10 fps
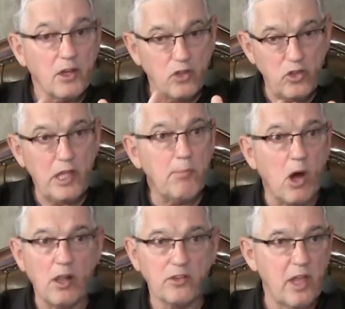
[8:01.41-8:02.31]

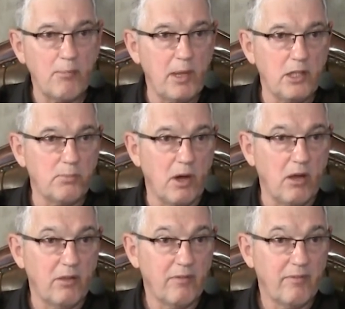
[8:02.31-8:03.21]
T-ball is not
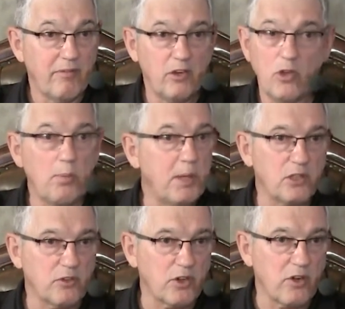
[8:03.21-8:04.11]
baseball. There's no
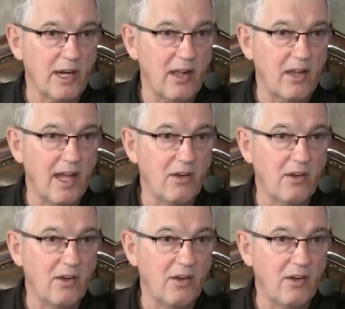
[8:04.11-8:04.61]
pitcher for crying out loud.